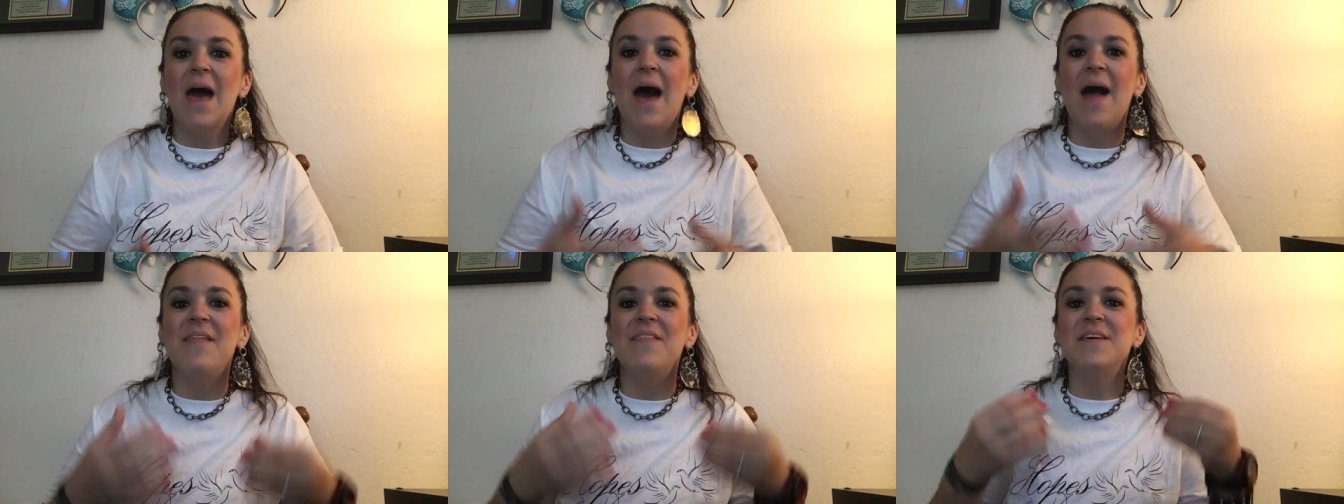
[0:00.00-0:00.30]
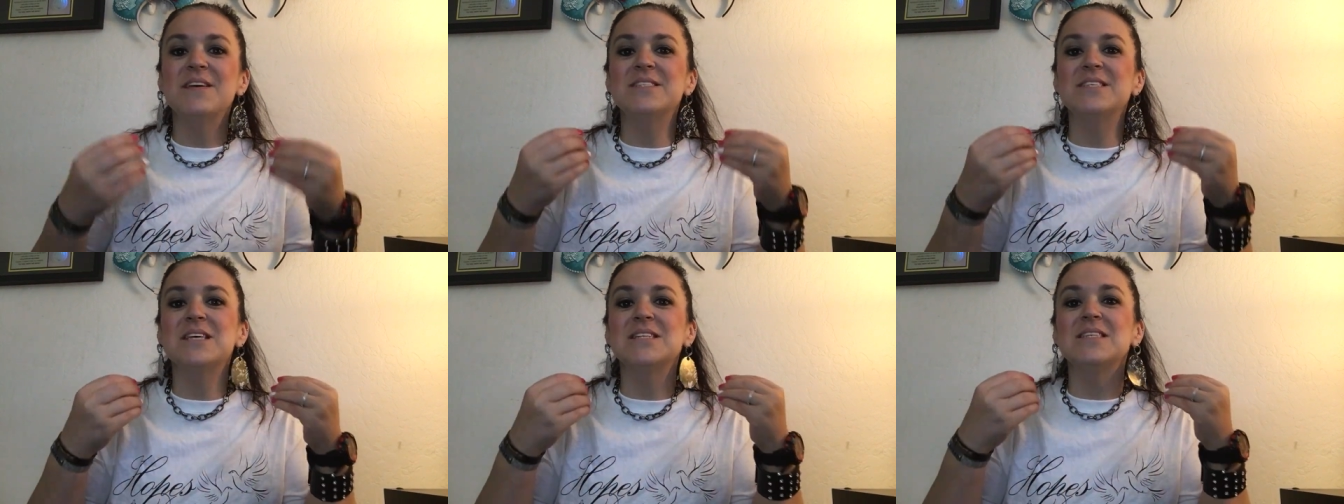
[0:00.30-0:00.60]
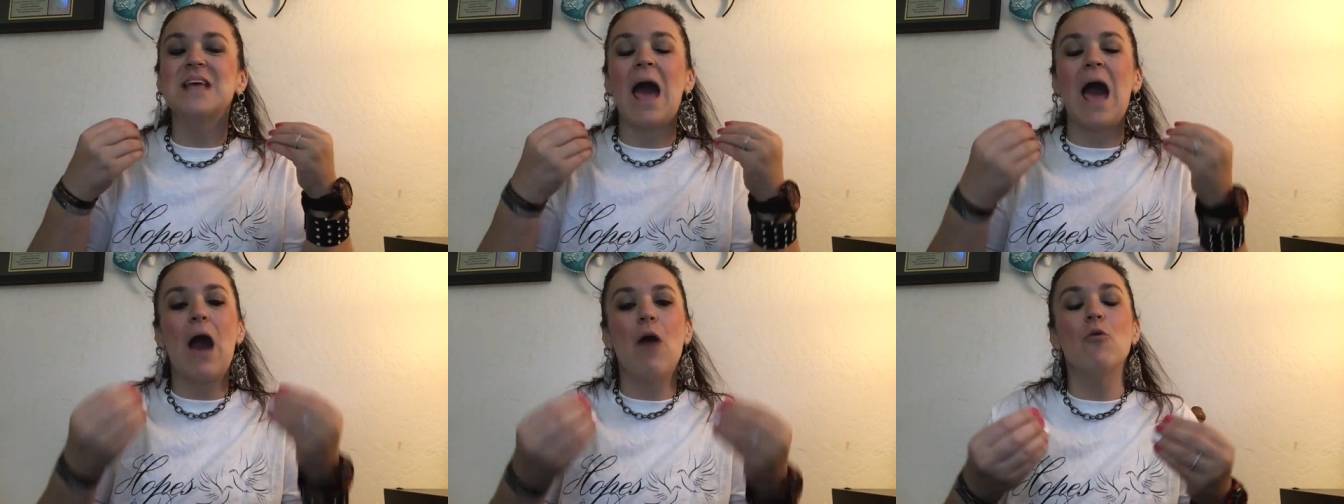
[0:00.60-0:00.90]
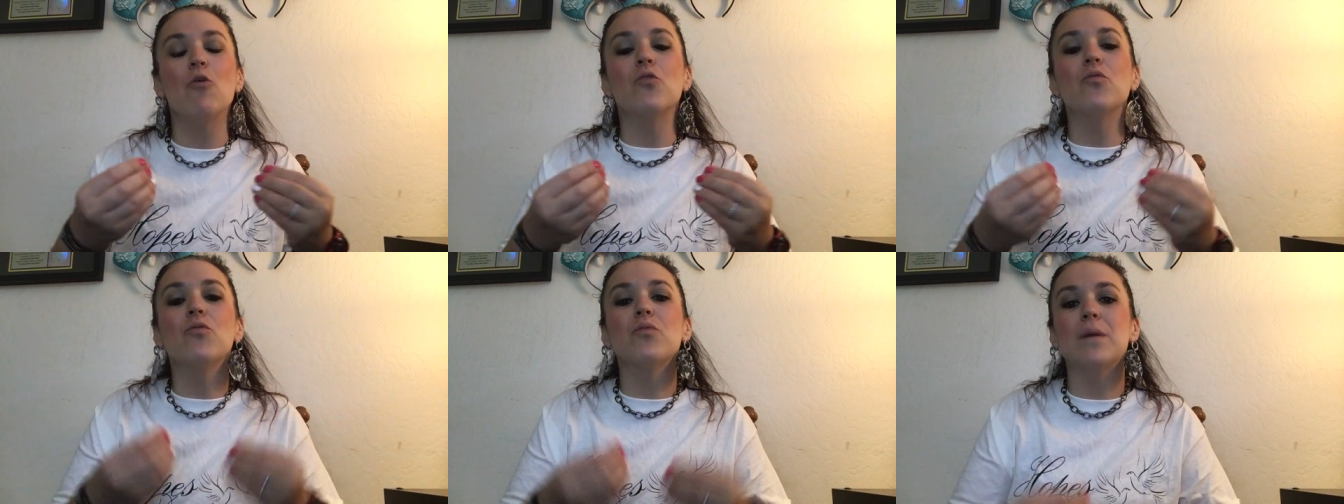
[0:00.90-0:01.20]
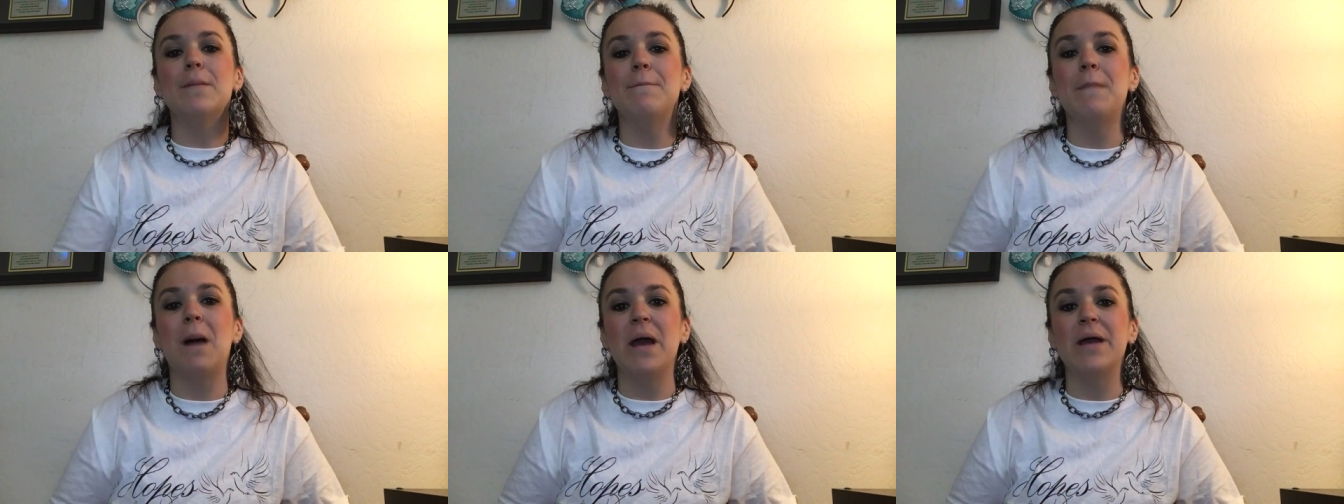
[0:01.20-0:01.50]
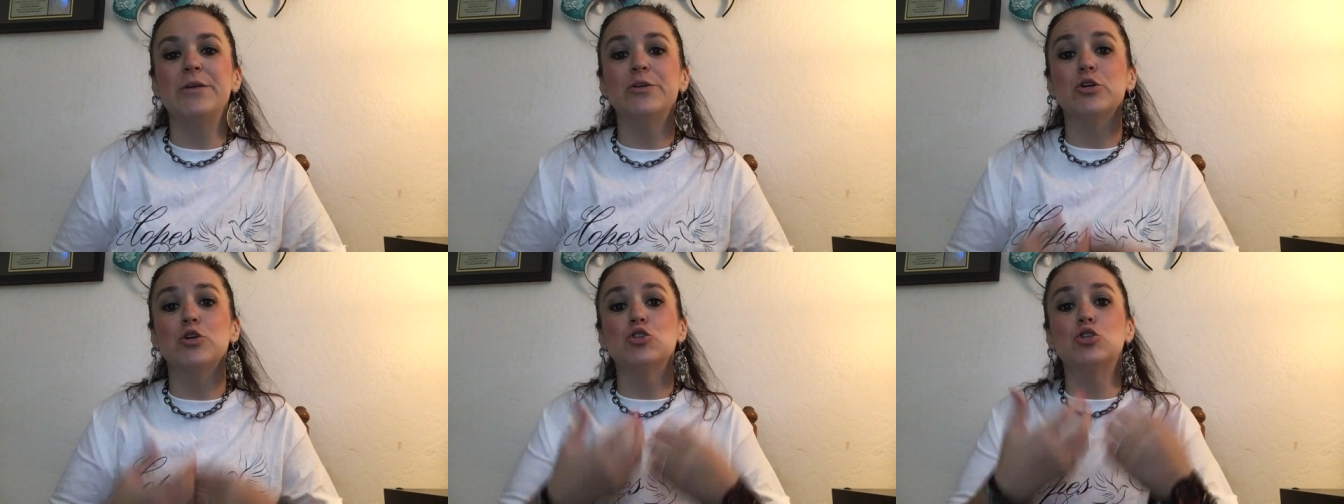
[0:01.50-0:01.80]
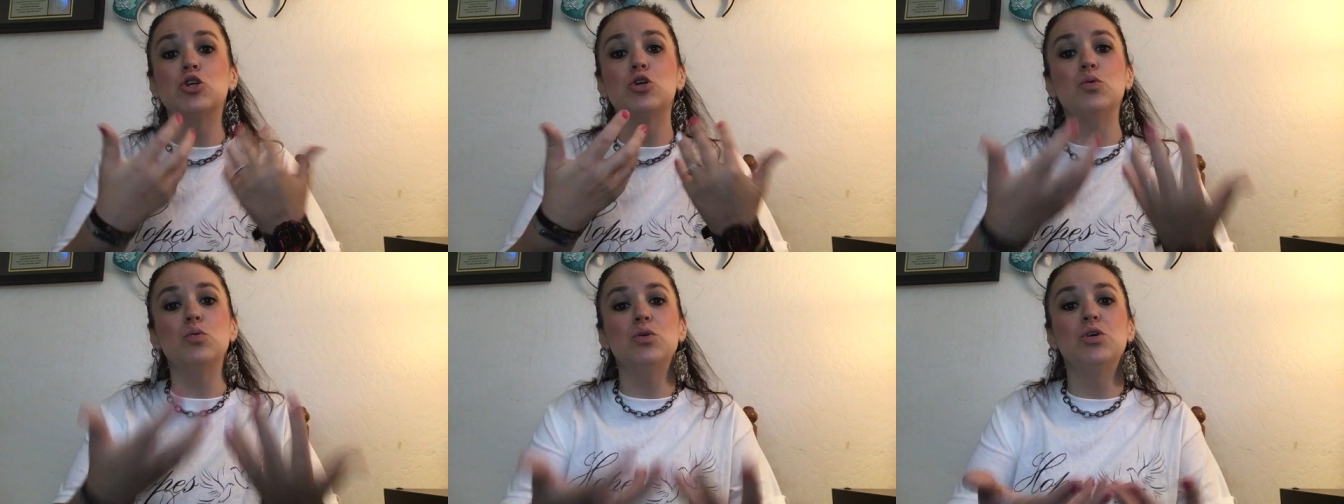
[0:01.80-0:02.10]
And this is our reminder
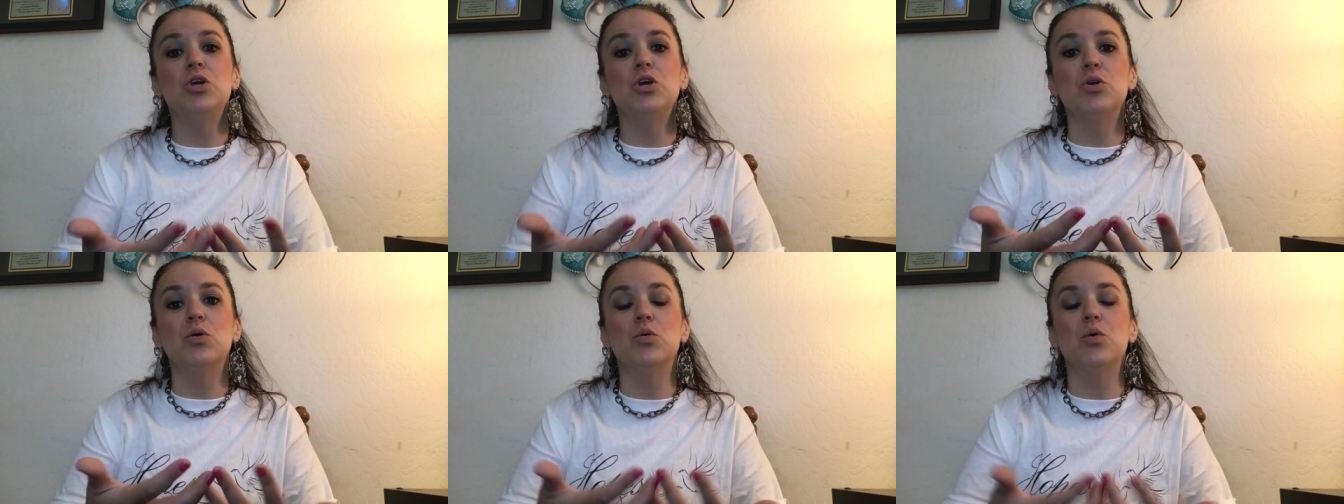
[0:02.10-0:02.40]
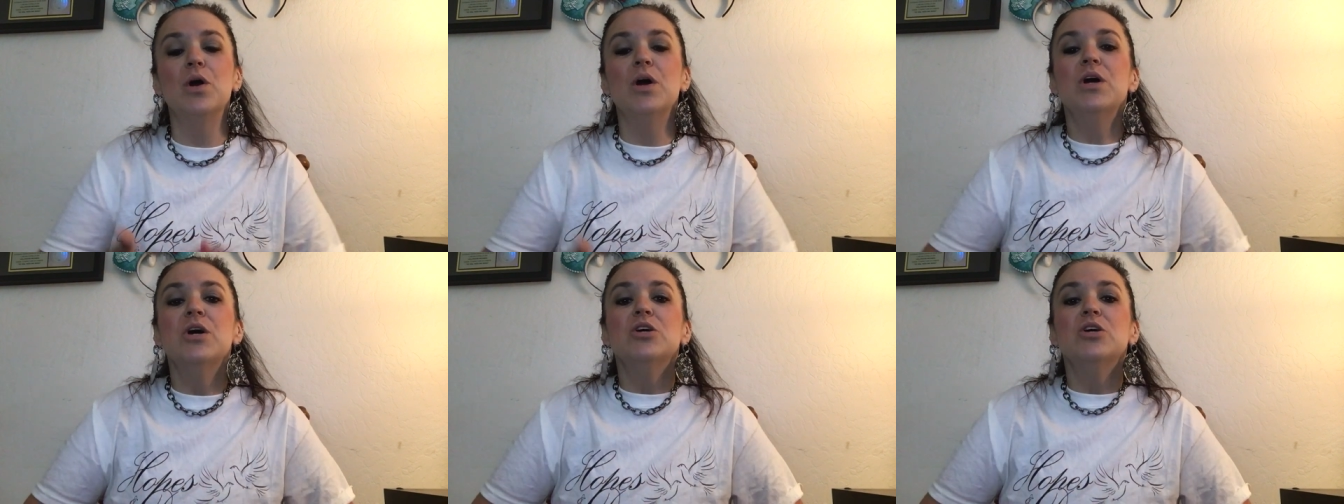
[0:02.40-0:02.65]
to you.